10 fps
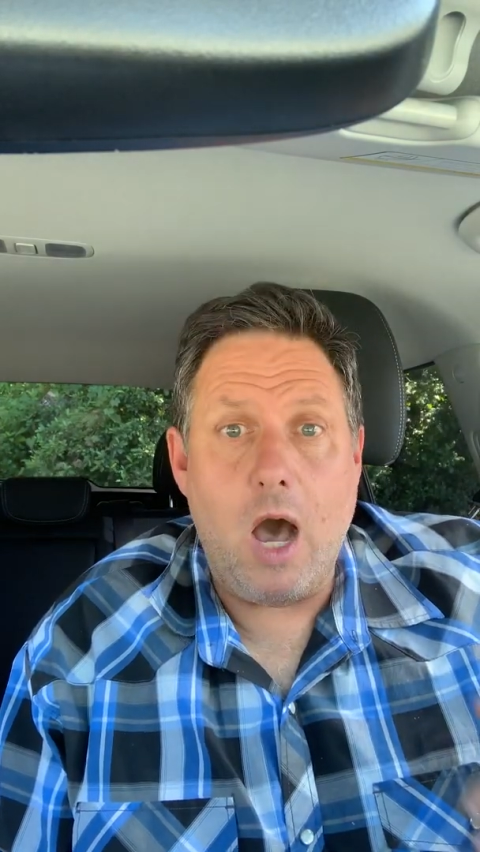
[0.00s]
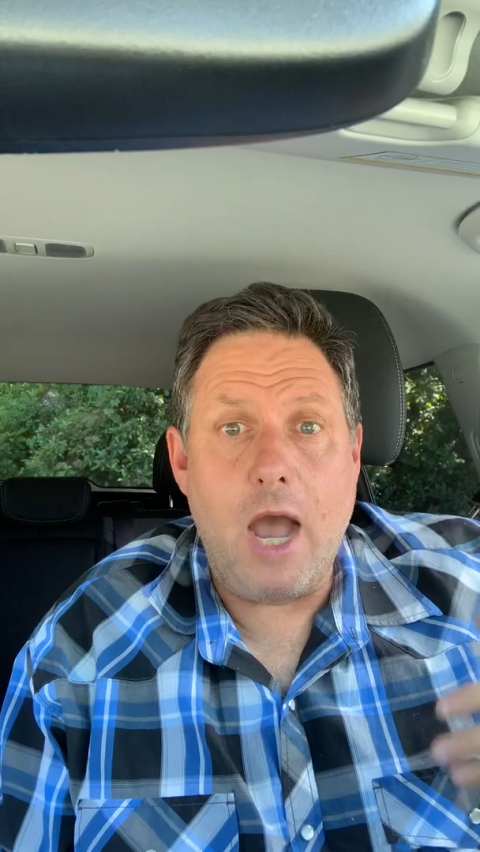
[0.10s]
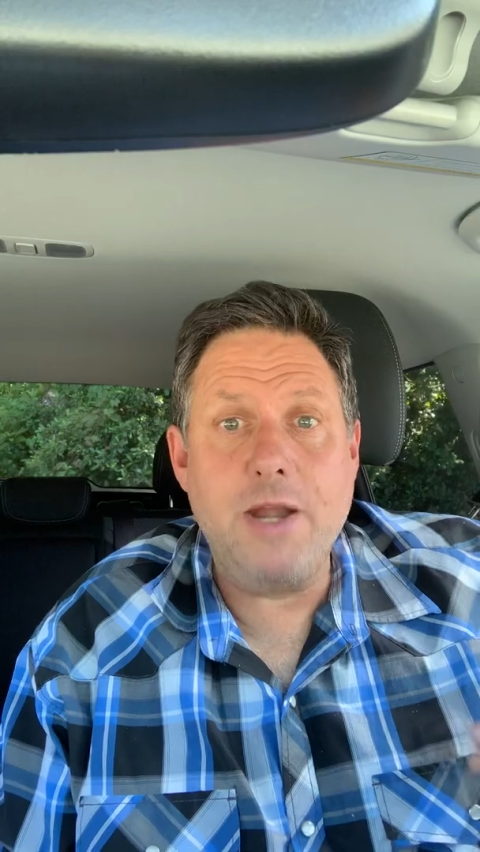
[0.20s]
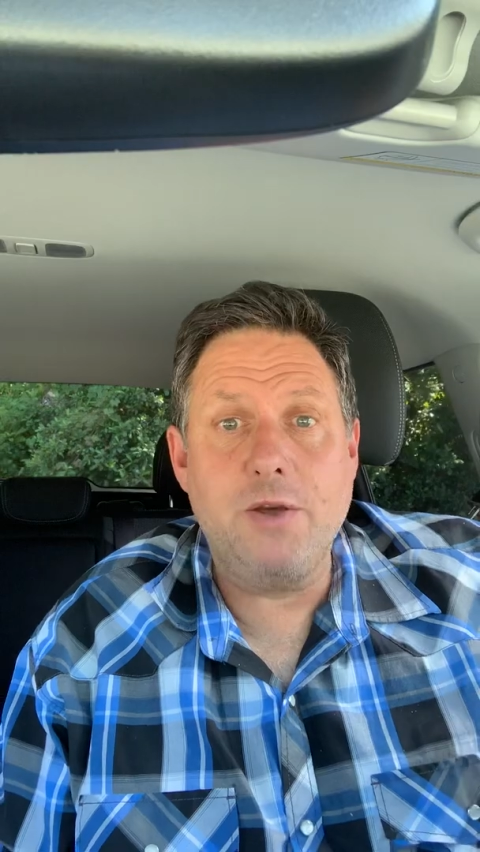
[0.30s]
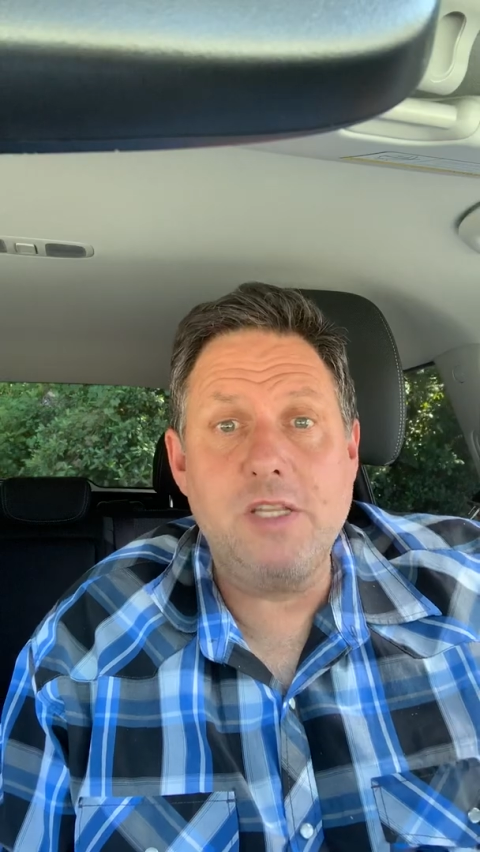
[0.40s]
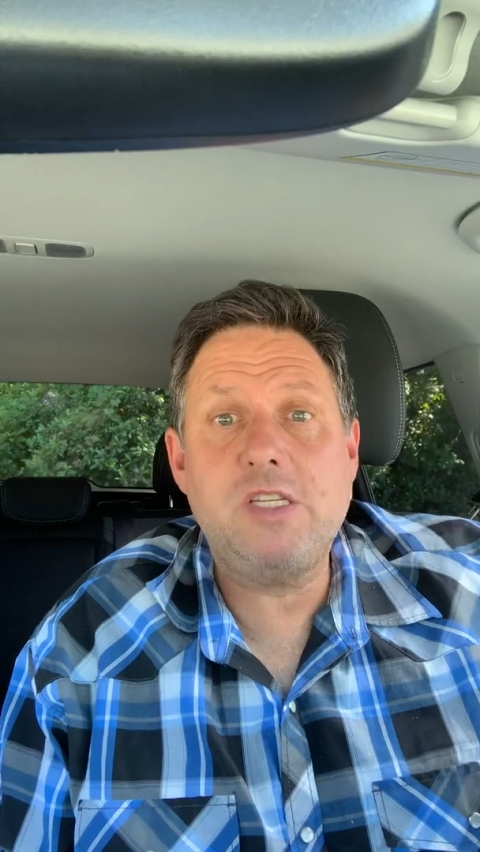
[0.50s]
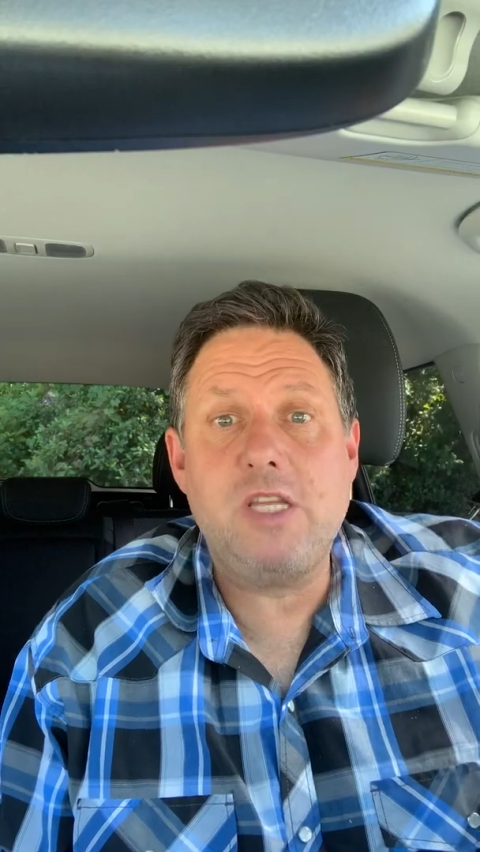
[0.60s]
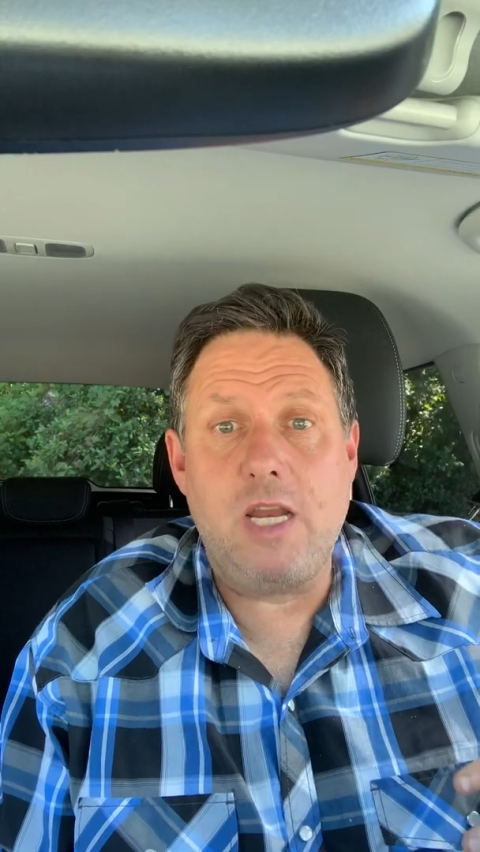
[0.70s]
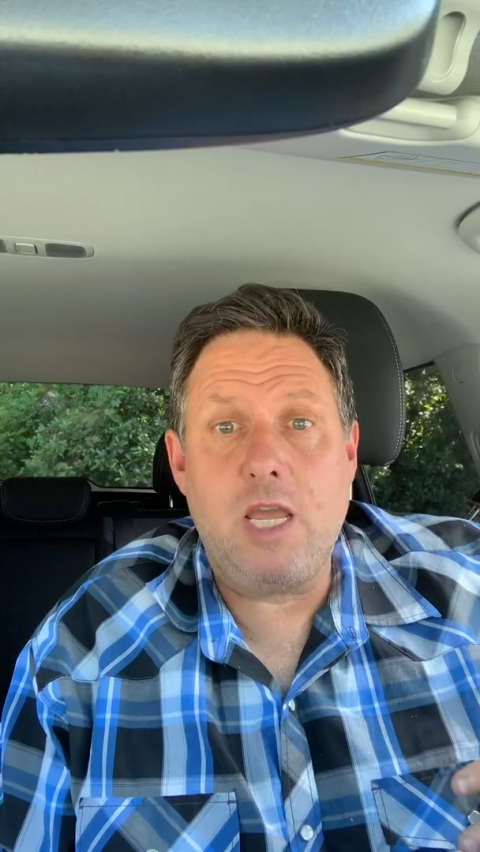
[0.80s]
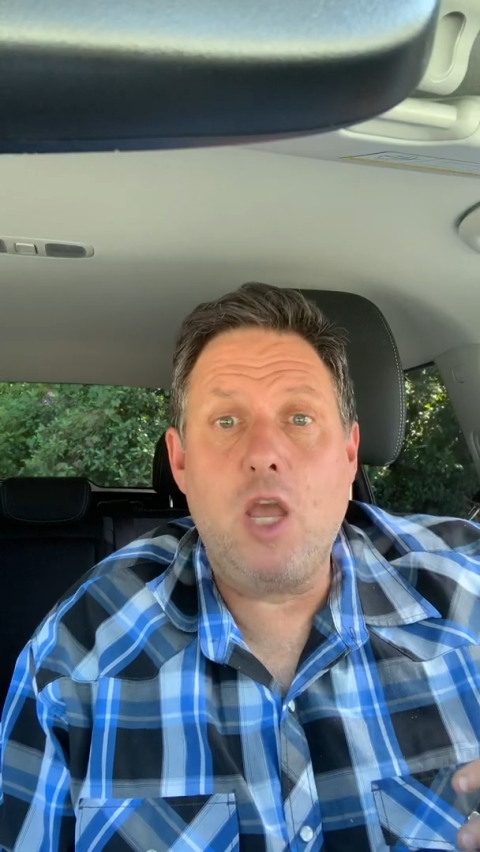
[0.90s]
I know the
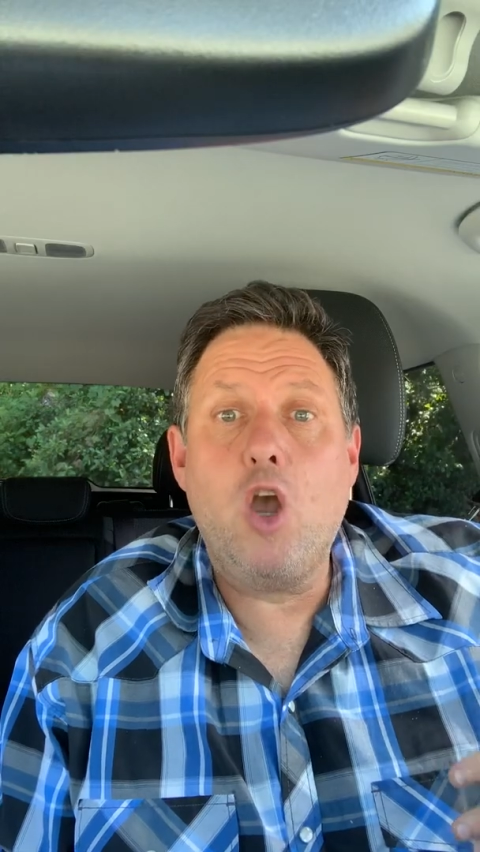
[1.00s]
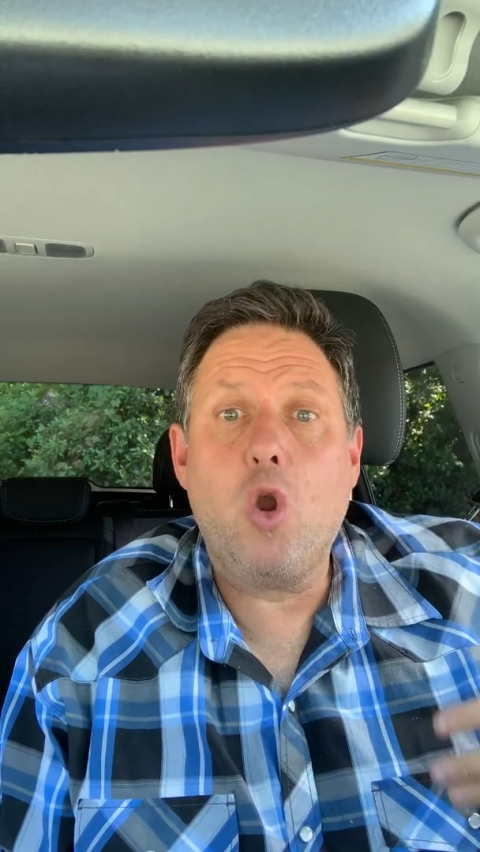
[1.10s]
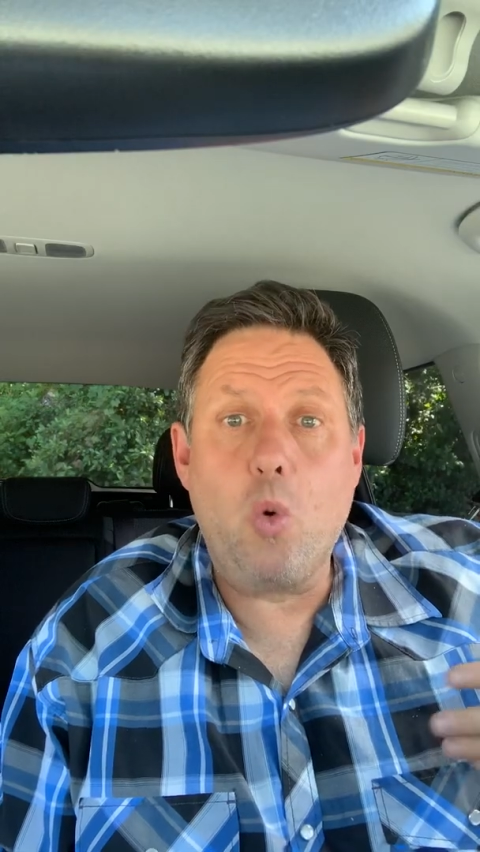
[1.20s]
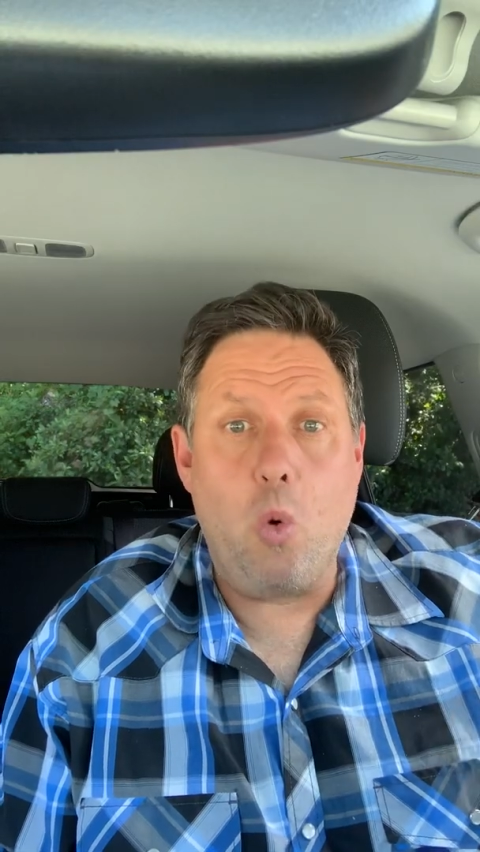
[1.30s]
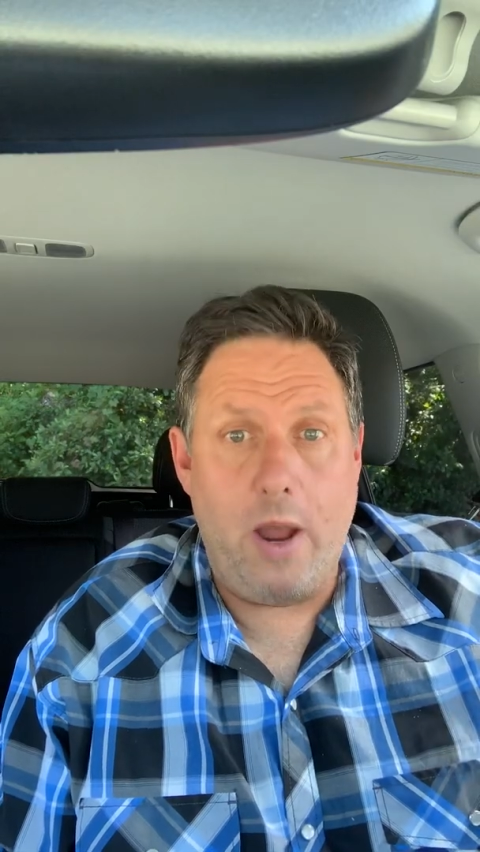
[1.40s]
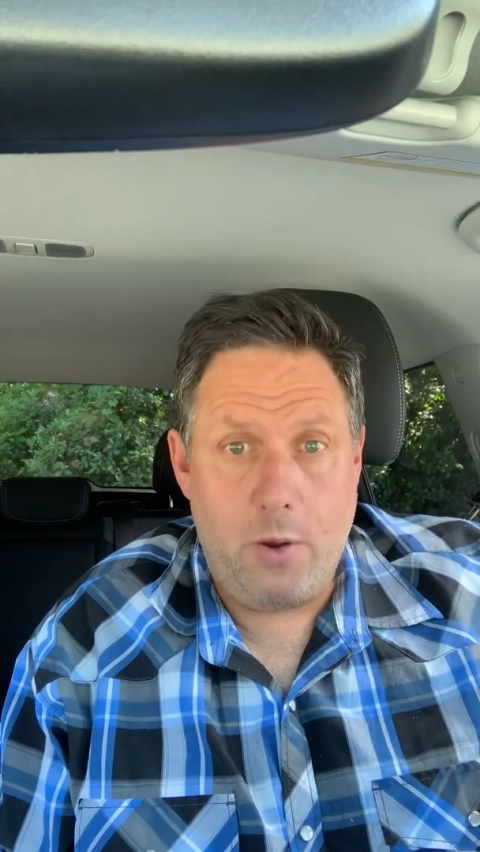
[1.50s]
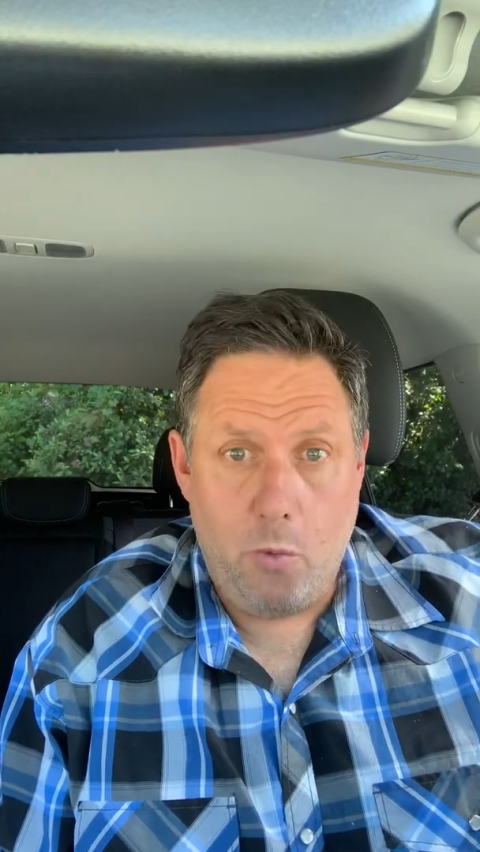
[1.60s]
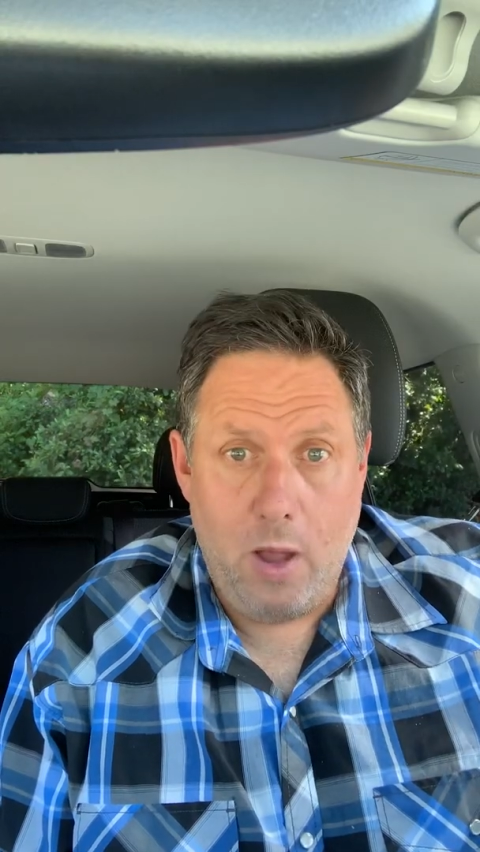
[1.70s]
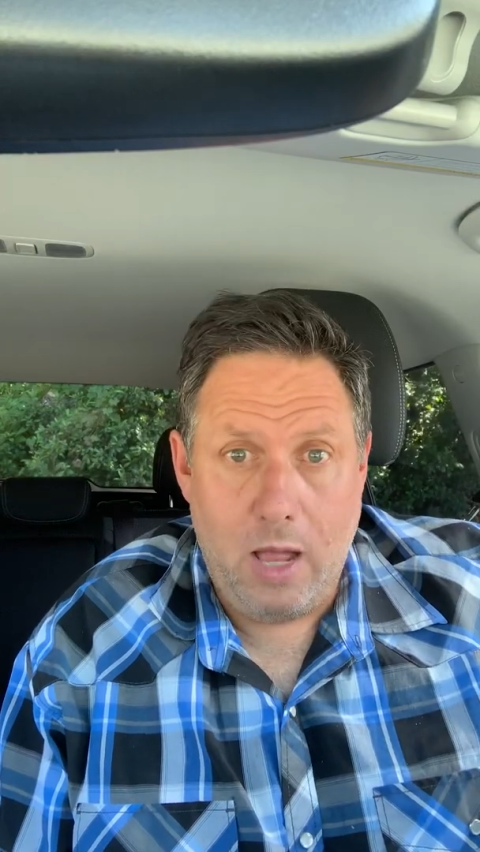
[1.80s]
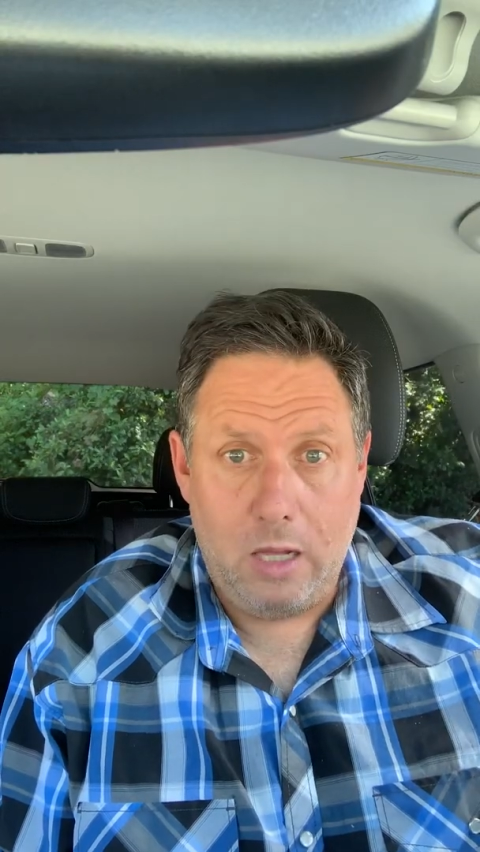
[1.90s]
city quite
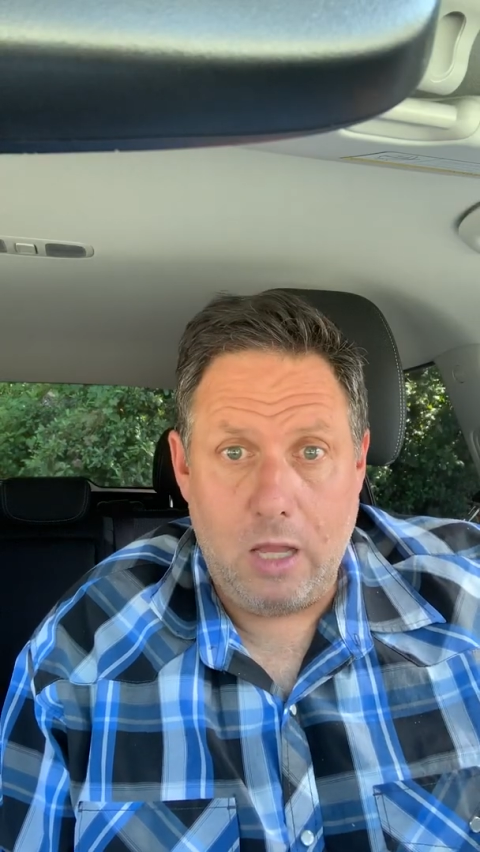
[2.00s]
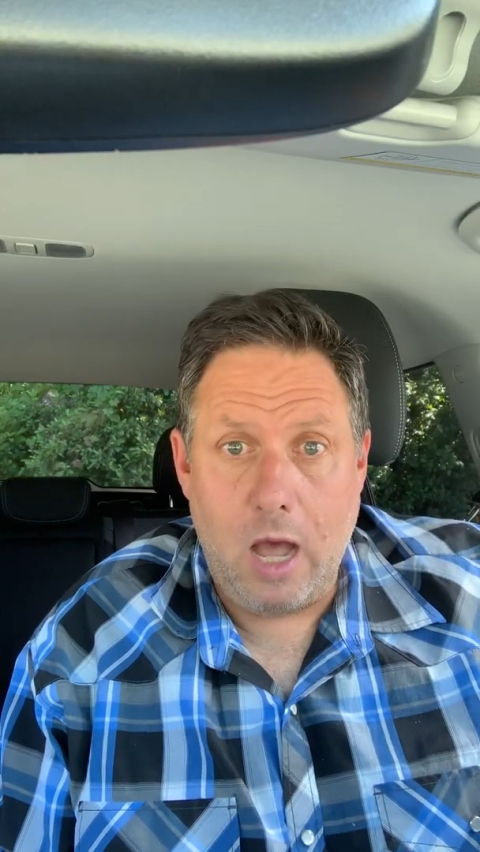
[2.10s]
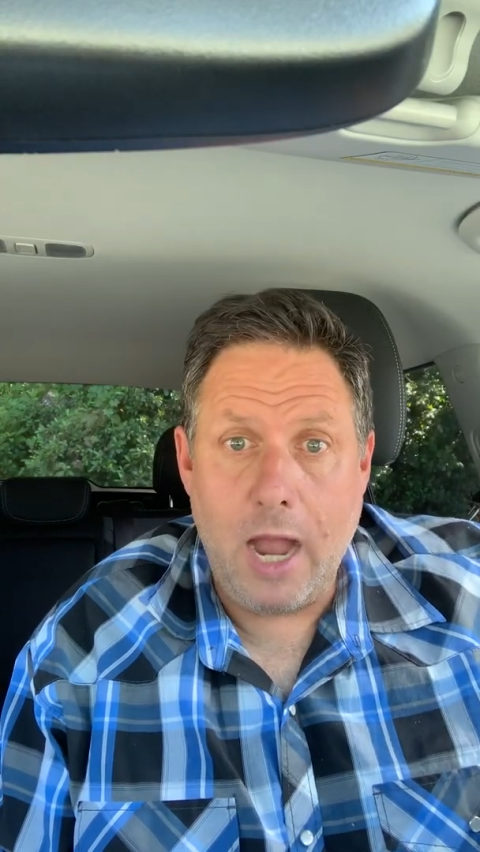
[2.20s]
well.